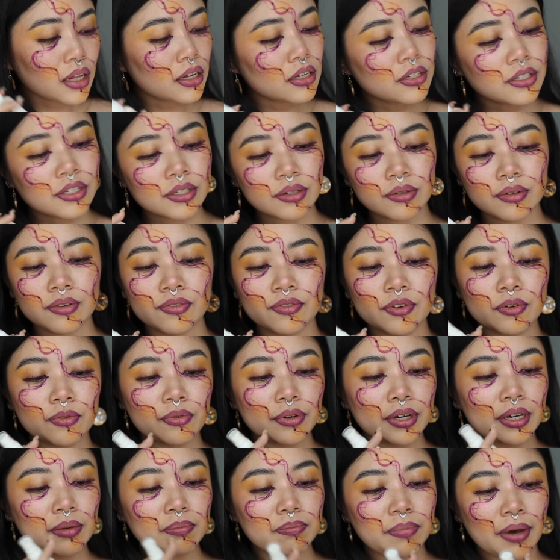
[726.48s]
So if you
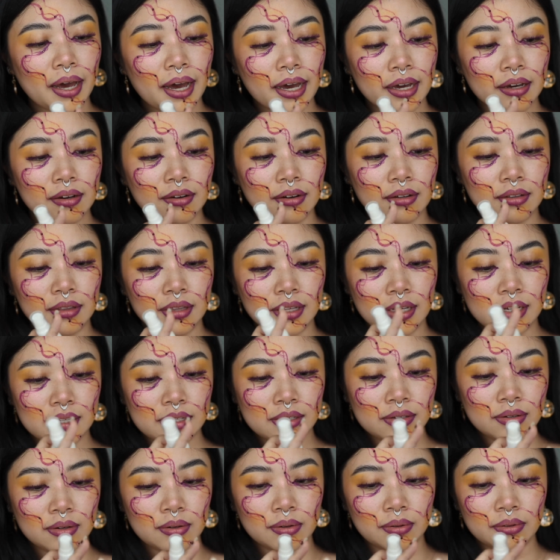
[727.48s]
read back on
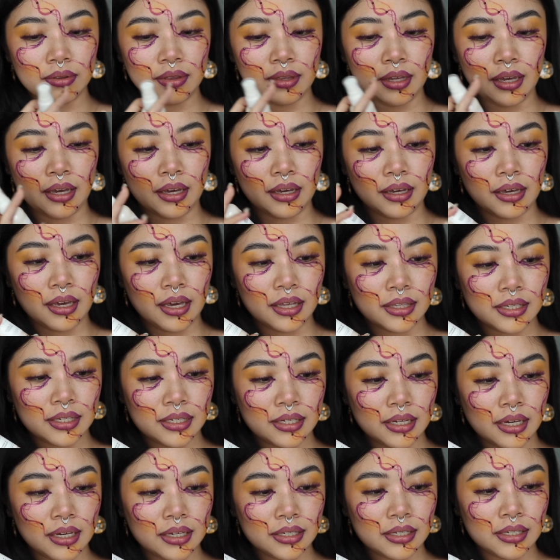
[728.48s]
this whole thing, it
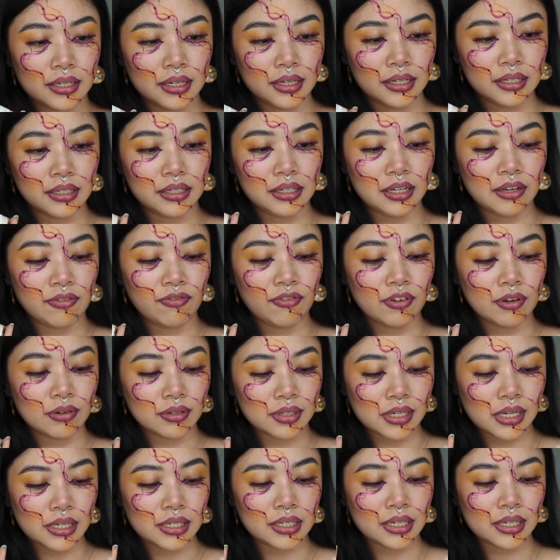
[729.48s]
says it
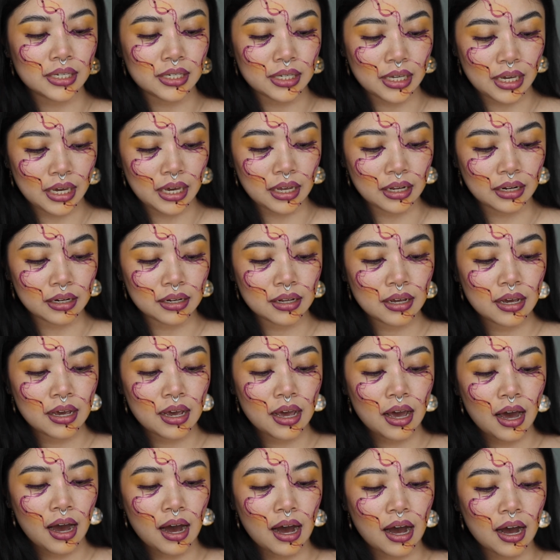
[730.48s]
diffuses the skin,
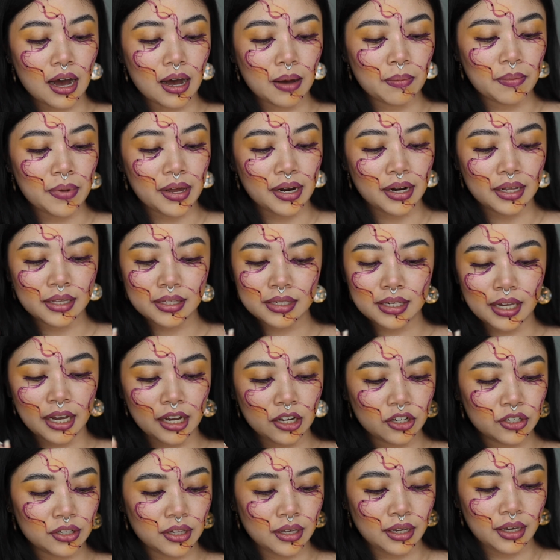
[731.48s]
and it's
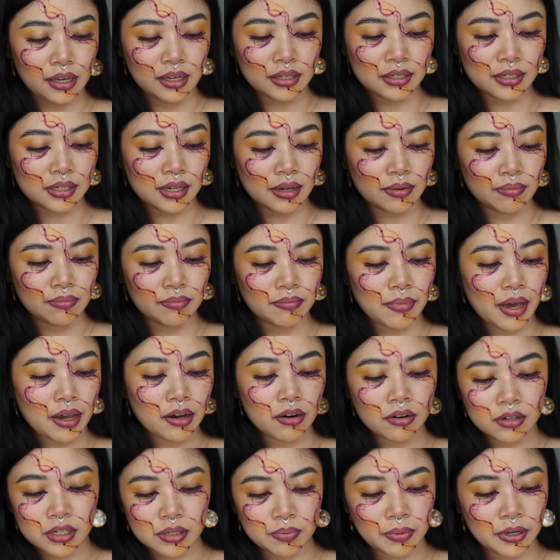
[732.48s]
actually some
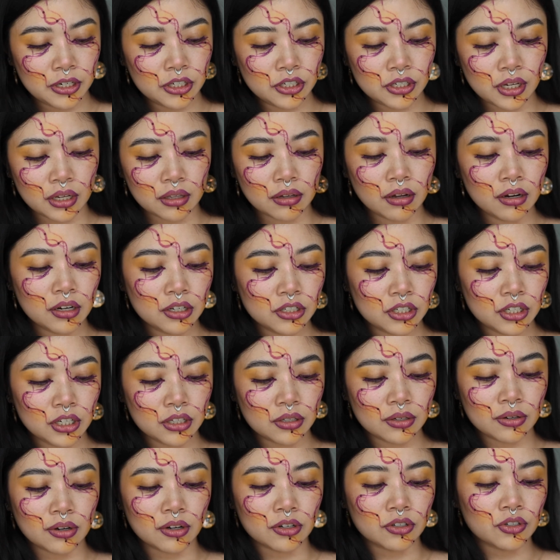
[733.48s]
micro sponge technology
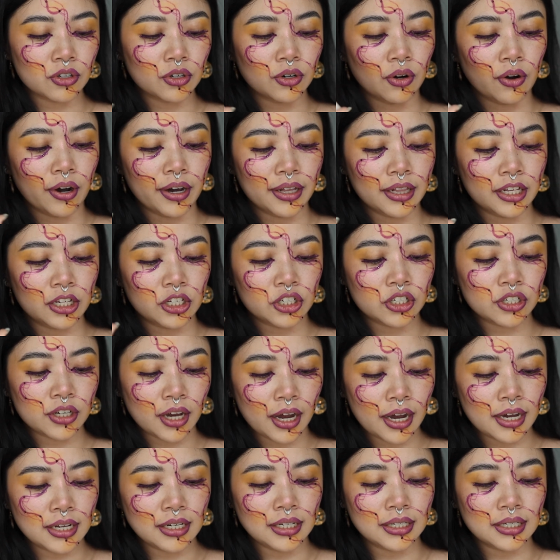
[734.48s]
to control oil and
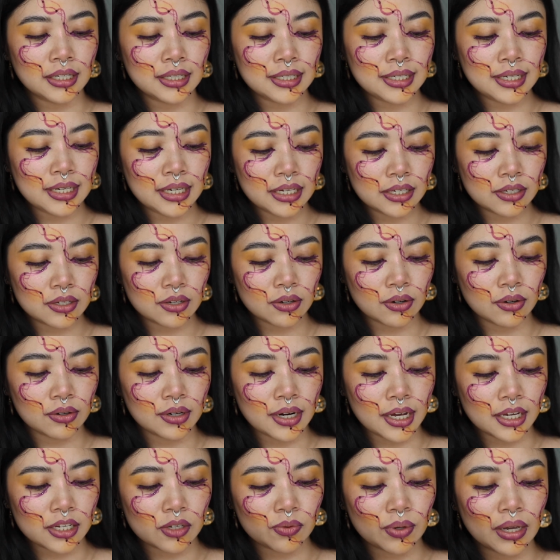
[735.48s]
shine in the T-zone,
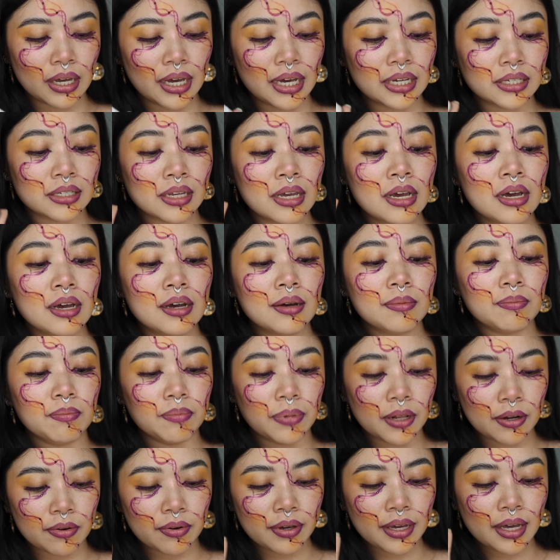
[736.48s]
as well as
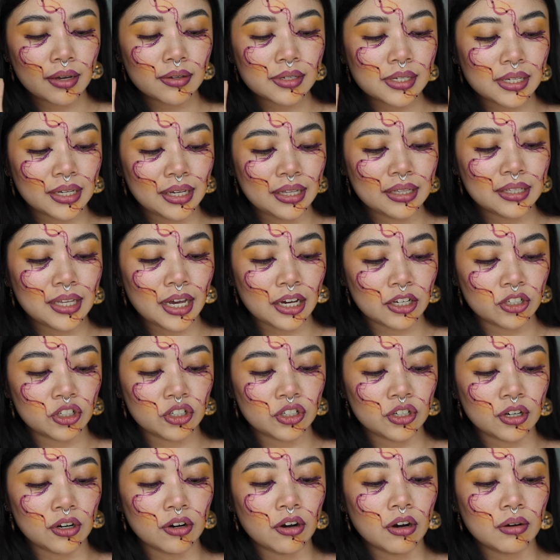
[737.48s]
blurring out skin
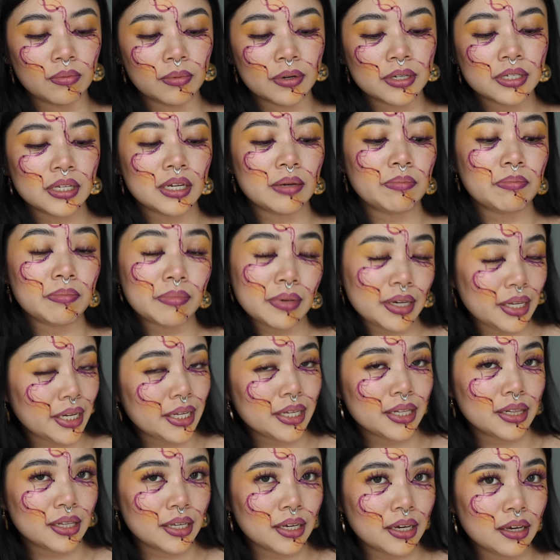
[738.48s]
texture almost
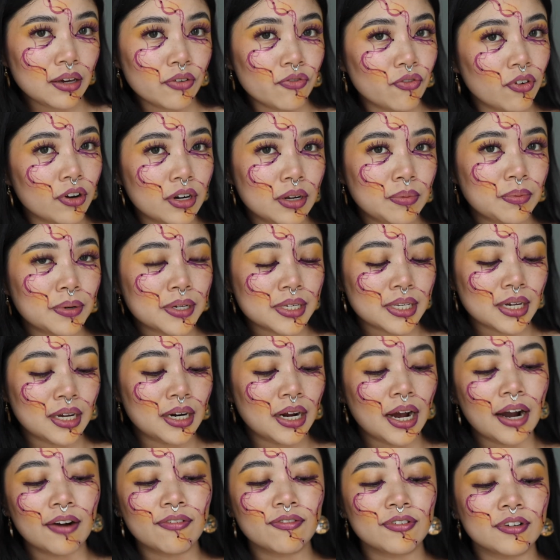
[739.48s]
immediately, 40%
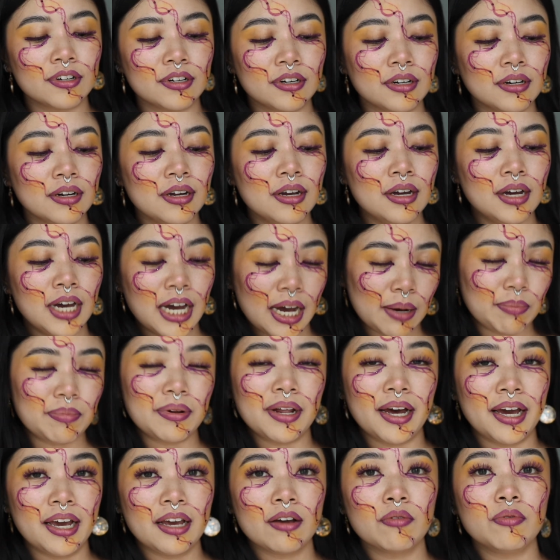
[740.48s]
after
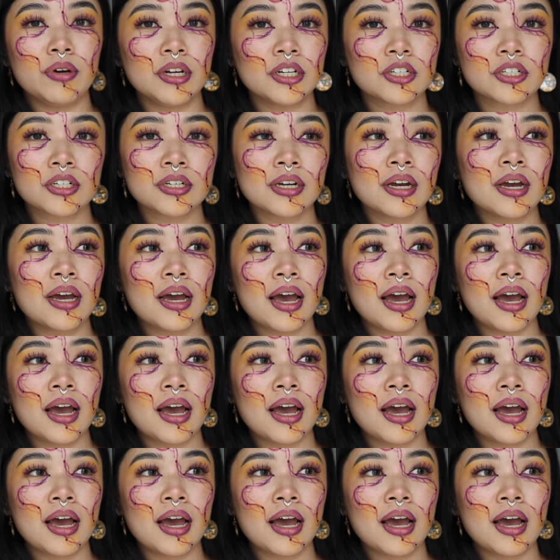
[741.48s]
applying, which